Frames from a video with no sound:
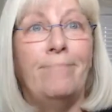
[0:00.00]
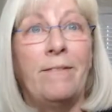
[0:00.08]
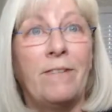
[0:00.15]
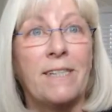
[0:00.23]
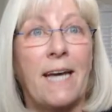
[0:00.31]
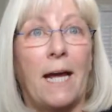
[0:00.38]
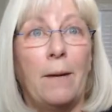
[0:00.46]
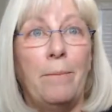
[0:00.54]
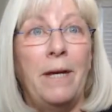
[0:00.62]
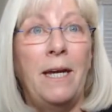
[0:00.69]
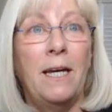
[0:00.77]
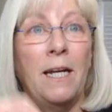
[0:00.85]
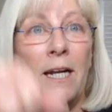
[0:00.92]
If it's got a
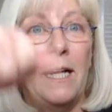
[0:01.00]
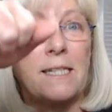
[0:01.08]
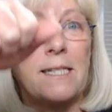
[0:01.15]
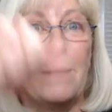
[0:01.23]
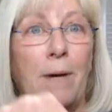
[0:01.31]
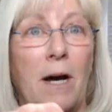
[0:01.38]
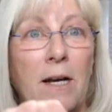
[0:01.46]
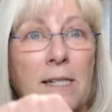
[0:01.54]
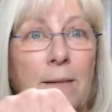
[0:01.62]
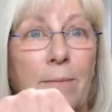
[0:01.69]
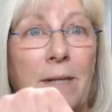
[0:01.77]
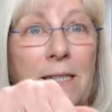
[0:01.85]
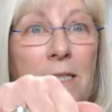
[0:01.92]
B in it, it's the
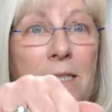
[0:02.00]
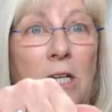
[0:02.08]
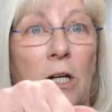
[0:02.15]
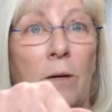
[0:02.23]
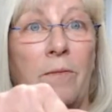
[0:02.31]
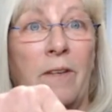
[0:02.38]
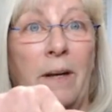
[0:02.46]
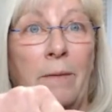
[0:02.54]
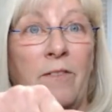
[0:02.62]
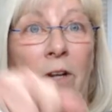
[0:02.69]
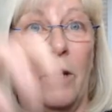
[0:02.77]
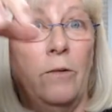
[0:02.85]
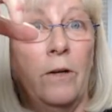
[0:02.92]
boss. It means it's going to be
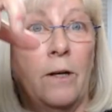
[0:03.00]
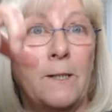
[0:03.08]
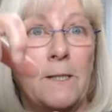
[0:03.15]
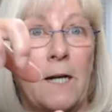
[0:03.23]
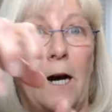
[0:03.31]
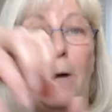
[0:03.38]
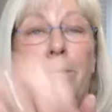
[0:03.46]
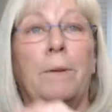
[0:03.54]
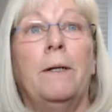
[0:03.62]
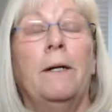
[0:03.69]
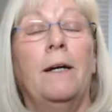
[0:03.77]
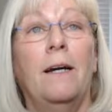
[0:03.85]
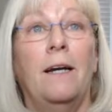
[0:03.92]
floating on top.
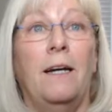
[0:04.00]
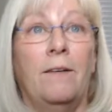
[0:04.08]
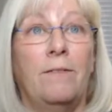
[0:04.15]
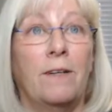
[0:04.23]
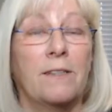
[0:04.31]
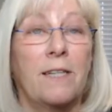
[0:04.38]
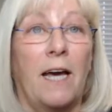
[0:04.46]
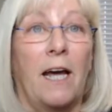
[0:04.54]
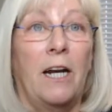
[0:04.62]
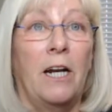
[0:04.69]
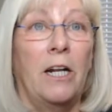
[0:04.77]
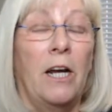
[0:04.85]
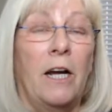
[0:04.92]
If it's
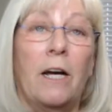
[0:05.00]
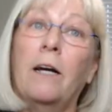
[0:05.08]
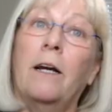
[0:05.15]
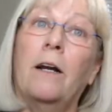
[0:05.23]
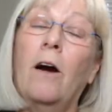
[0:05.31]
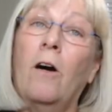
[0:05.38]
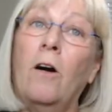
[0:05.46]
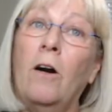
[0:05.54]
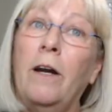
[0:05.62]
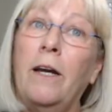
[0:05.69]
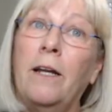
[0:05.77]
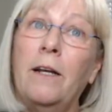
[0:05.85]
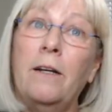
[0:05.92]
got a
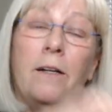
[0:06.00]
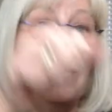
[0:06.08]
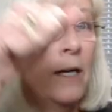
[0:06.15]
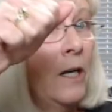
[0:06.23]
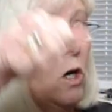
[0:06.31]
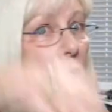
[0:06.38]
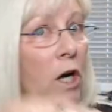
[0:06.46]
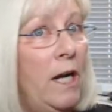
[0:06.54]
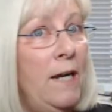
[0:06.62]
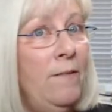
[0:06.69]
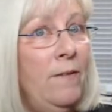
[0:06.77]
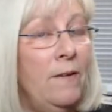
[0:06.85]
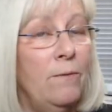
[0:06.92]
R in it,
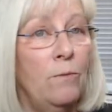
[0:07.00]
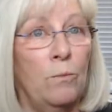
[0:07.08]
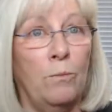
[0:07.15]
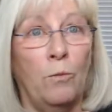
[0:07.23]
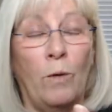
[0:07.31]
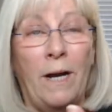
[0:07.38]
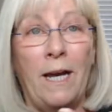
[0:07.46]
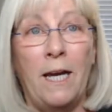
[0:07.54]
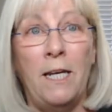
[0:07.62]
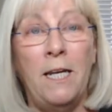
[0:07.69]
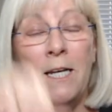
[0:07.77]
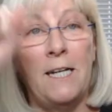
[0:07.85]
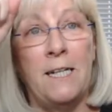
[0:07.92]
engrave,
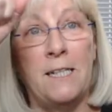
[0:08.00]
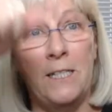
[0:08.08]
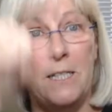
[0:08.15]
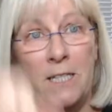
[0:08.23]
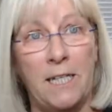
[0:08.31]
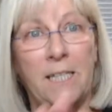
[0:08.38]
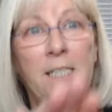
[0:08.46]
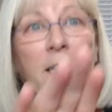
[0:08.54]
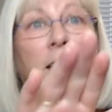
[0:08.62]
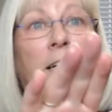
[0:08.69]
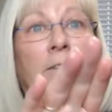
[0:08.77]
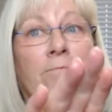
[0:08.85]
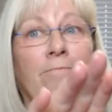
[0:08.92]
red, it digs
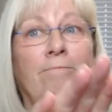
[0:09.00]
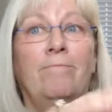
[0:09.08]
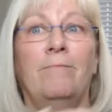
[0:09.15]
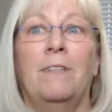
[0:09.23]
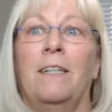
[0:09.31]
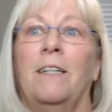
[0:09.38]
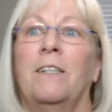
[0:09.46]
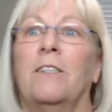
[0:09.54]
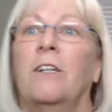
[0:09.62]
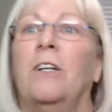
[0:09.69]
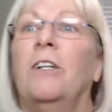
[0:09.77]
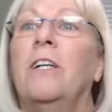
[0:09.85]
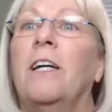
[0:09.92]
in.
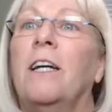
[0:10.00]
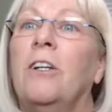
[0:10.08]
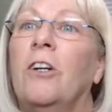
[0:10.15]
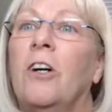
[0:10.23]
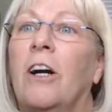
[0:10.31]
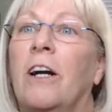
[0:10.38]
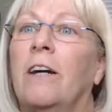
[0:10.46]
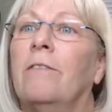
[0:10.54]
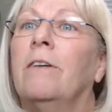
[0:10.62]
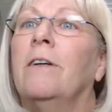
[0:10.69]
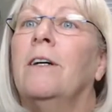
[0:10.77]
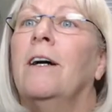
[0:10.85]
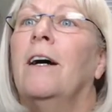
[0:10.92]
So you dig in your grave.